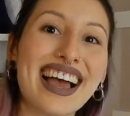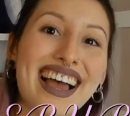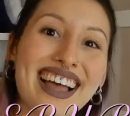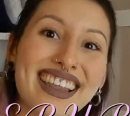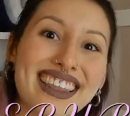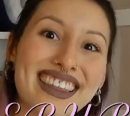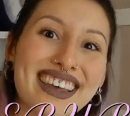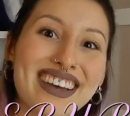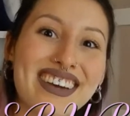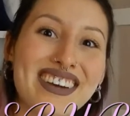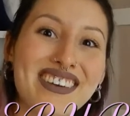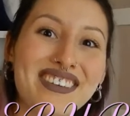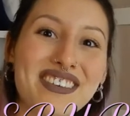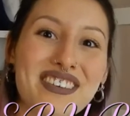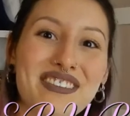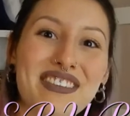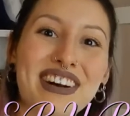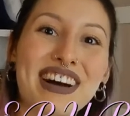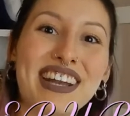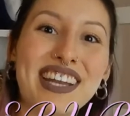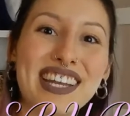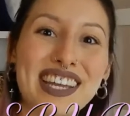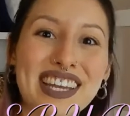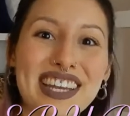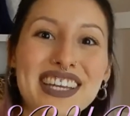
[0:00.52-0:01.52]
Hello
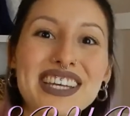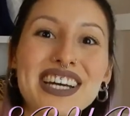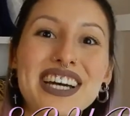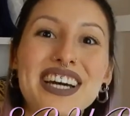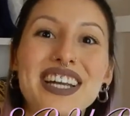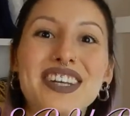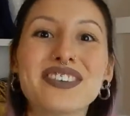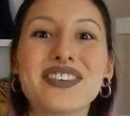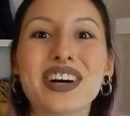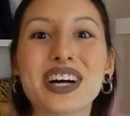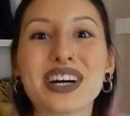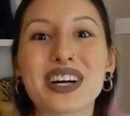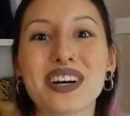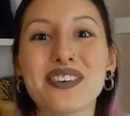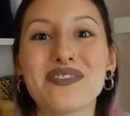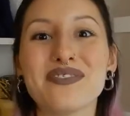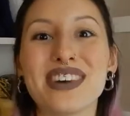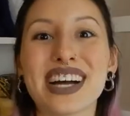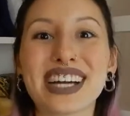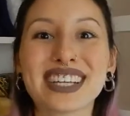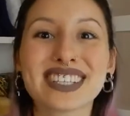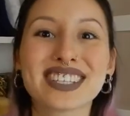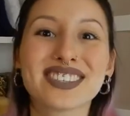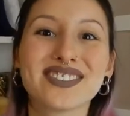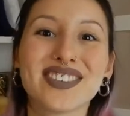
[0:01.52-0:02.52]
everybody and welcome
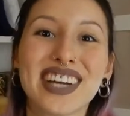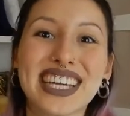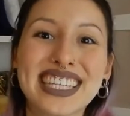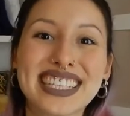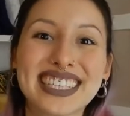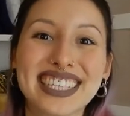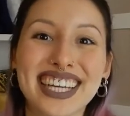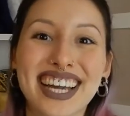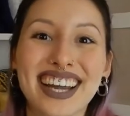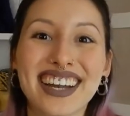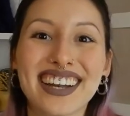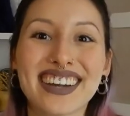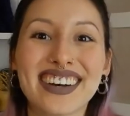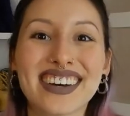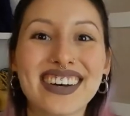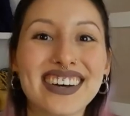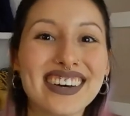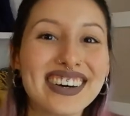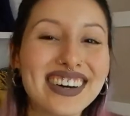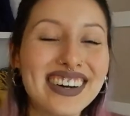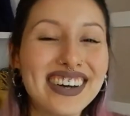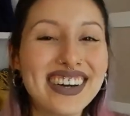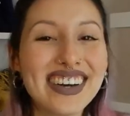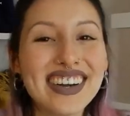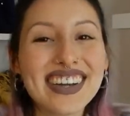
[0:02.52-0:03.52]
back to my
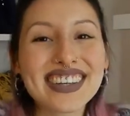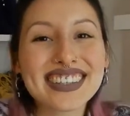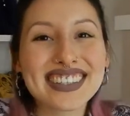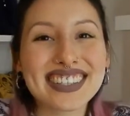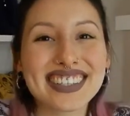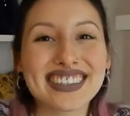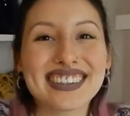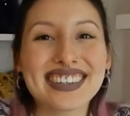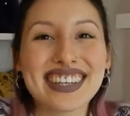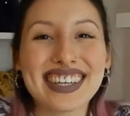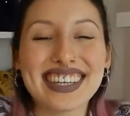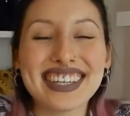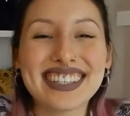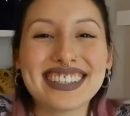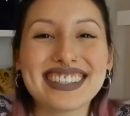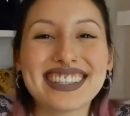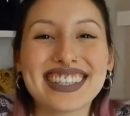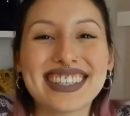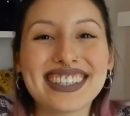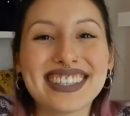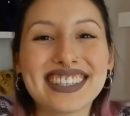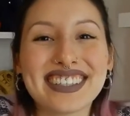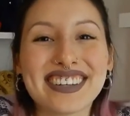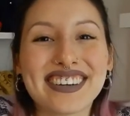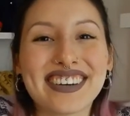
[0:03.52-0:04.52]
channel. So nice
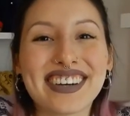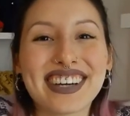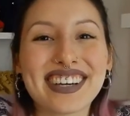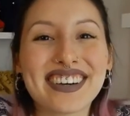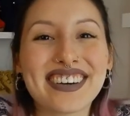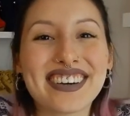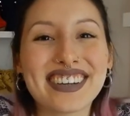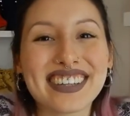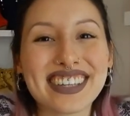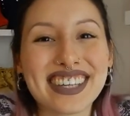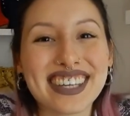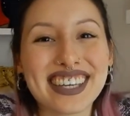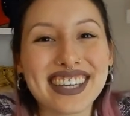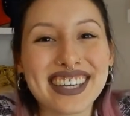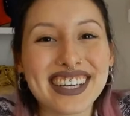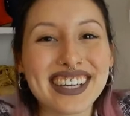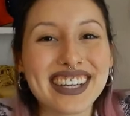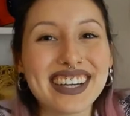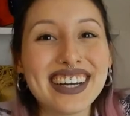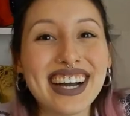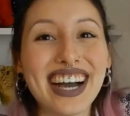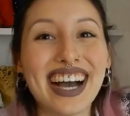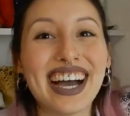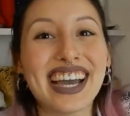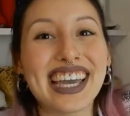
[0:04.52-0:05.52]
that you're all
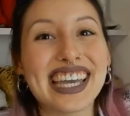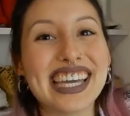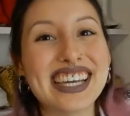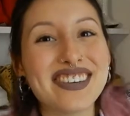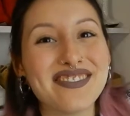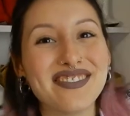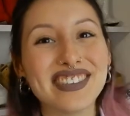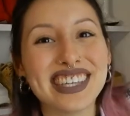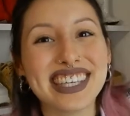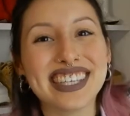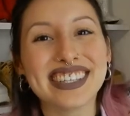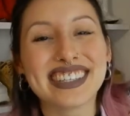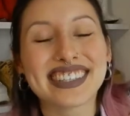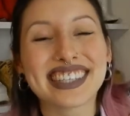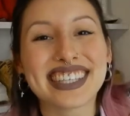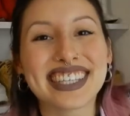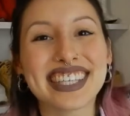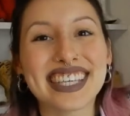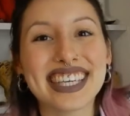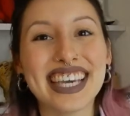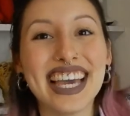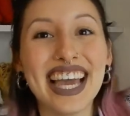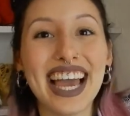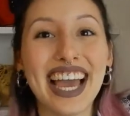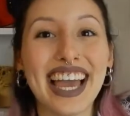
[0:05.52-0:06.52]
here. I am
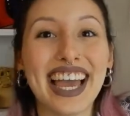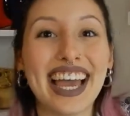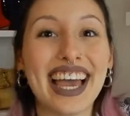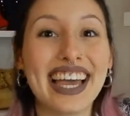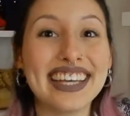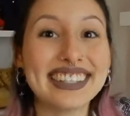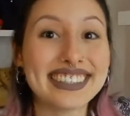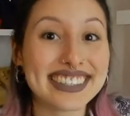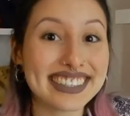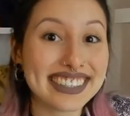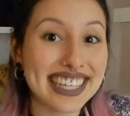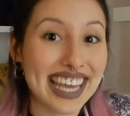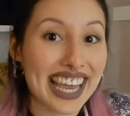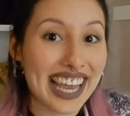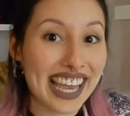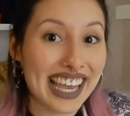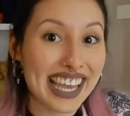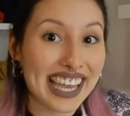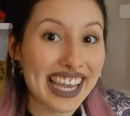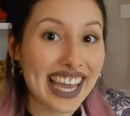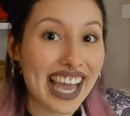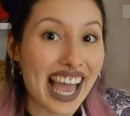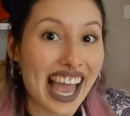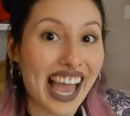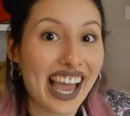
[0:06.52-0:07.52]
Yuki and
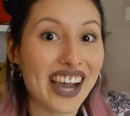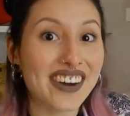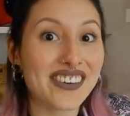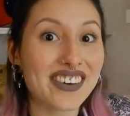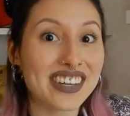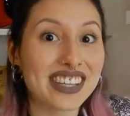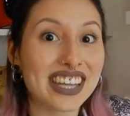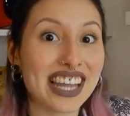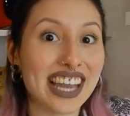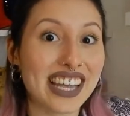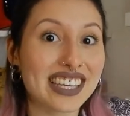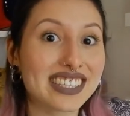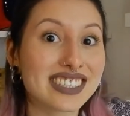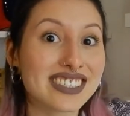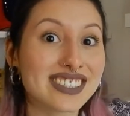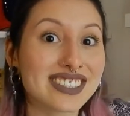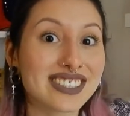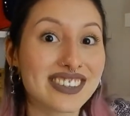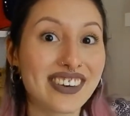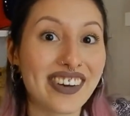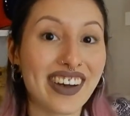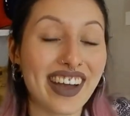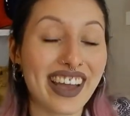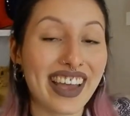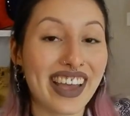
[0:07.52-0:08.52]
today I would like to
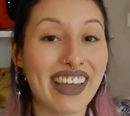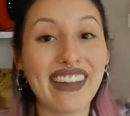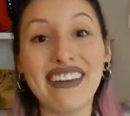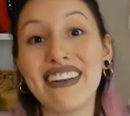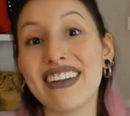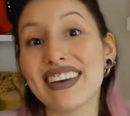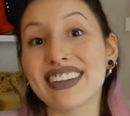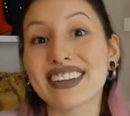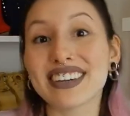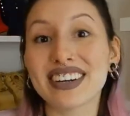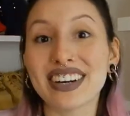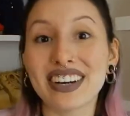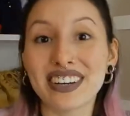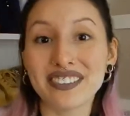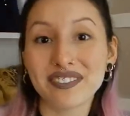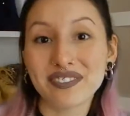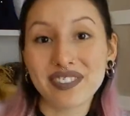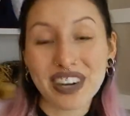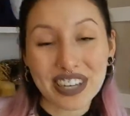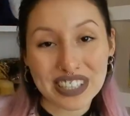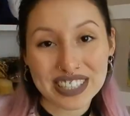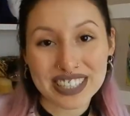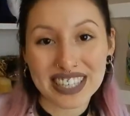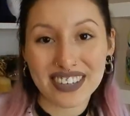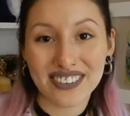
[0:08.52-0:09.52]
do another
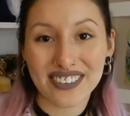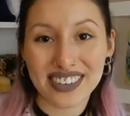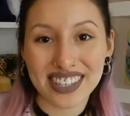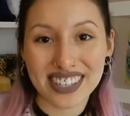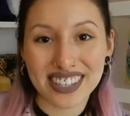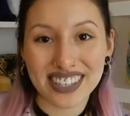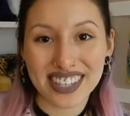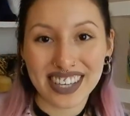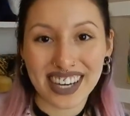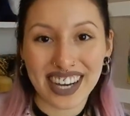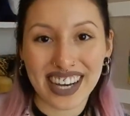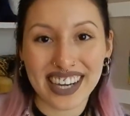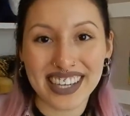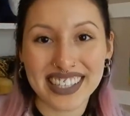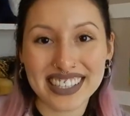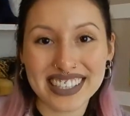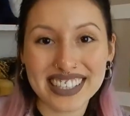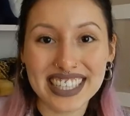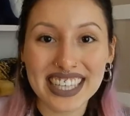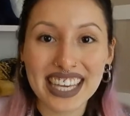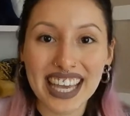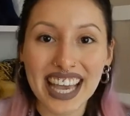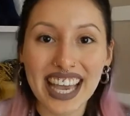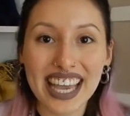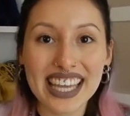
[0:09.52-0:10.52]
unboxing with you
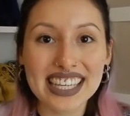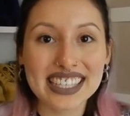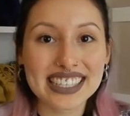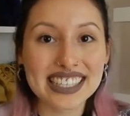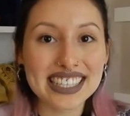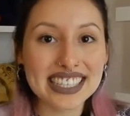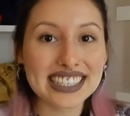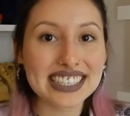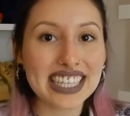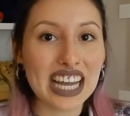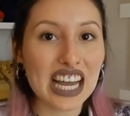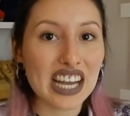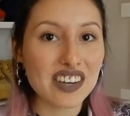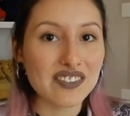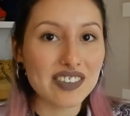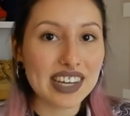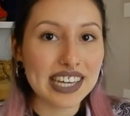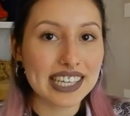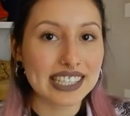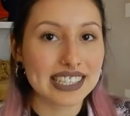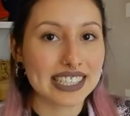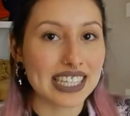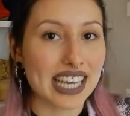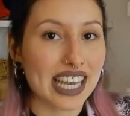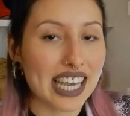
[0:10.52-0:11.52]
guys. This time
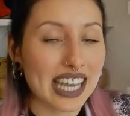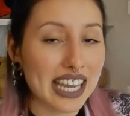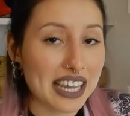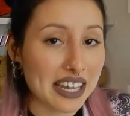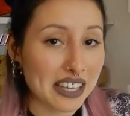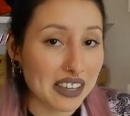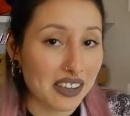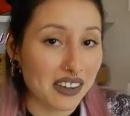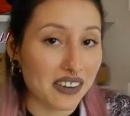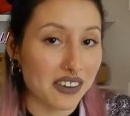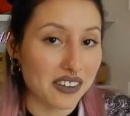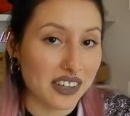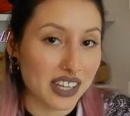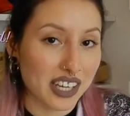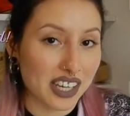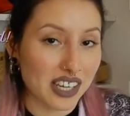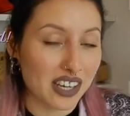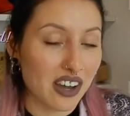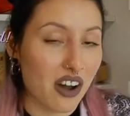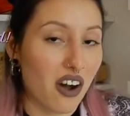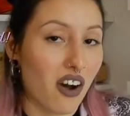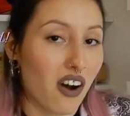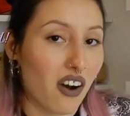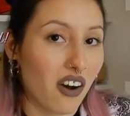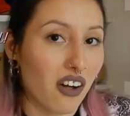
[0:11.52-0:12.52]
it's a
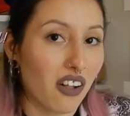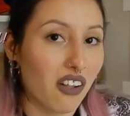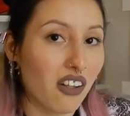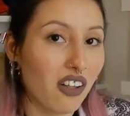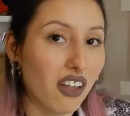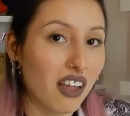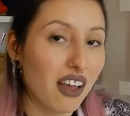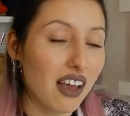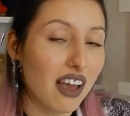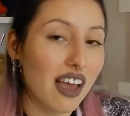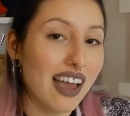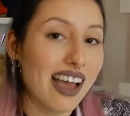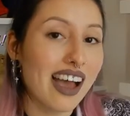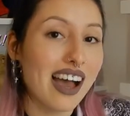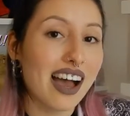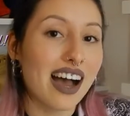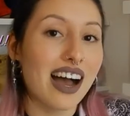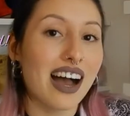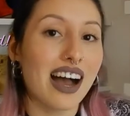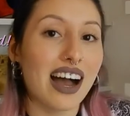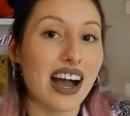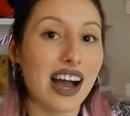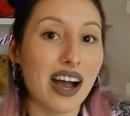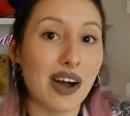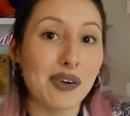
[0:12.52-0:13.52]
clothing haul
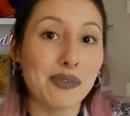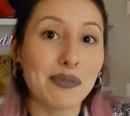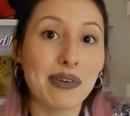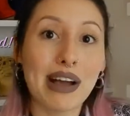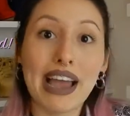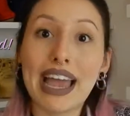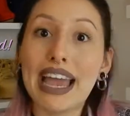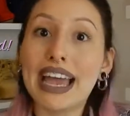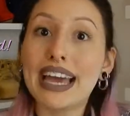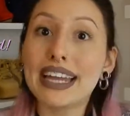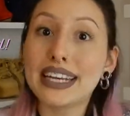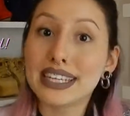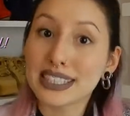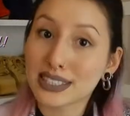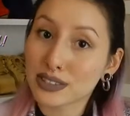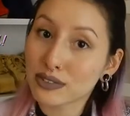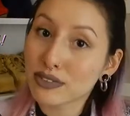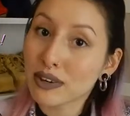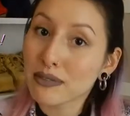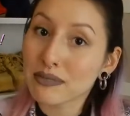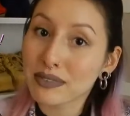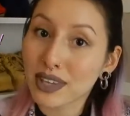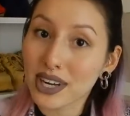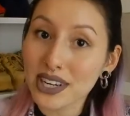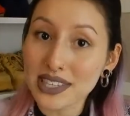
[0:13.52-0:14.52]
and it's
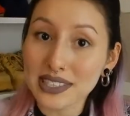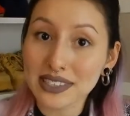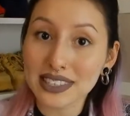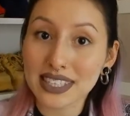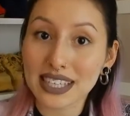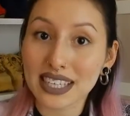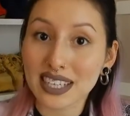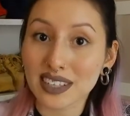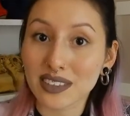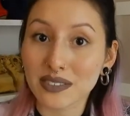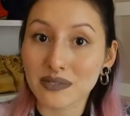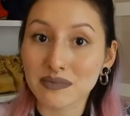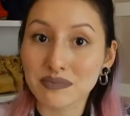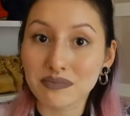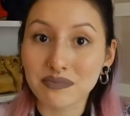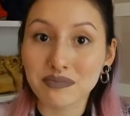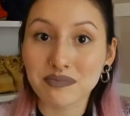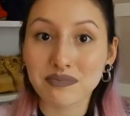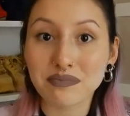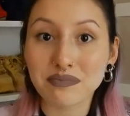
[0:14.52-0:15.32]
from Dollskill.